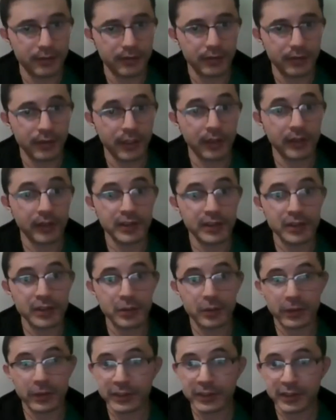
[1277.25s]
and this
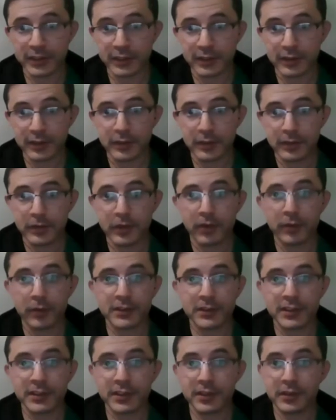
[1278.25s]
question to our
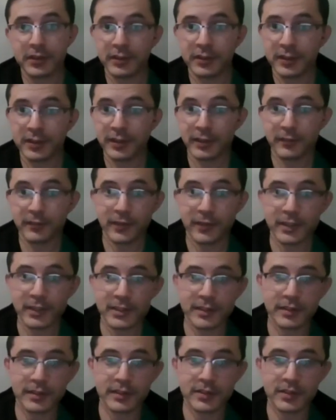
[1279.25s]
security
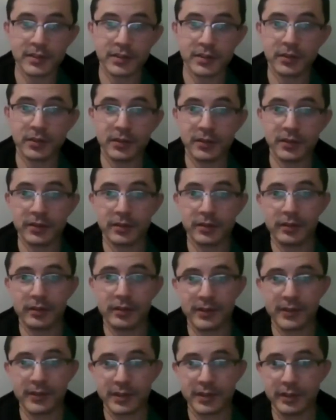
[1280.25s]
advisor and security
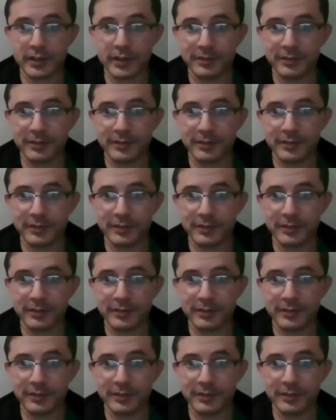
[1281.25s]
officer.